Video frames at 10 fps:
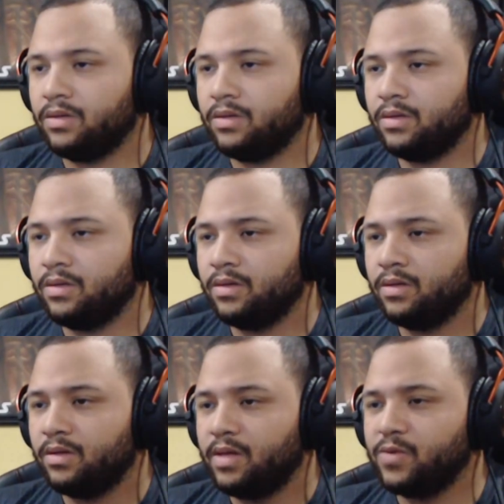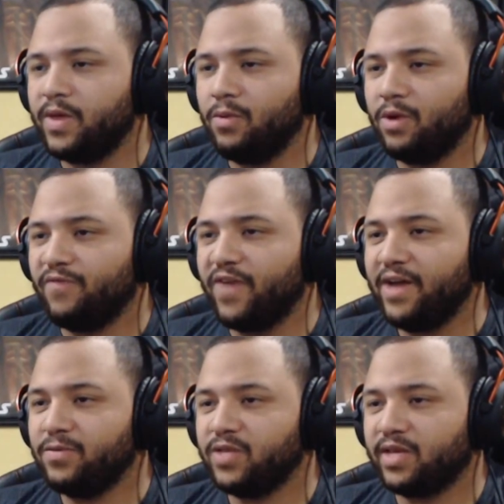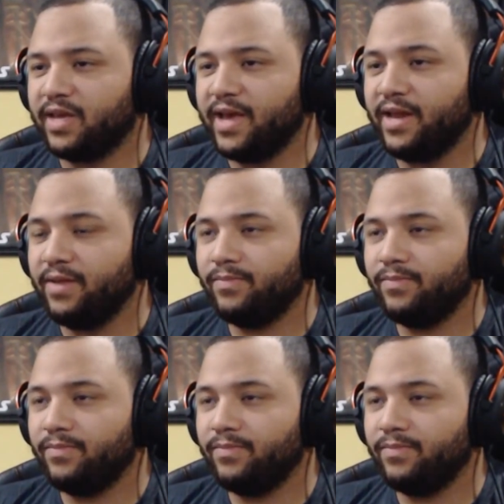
That's why you want to find them so you can get it.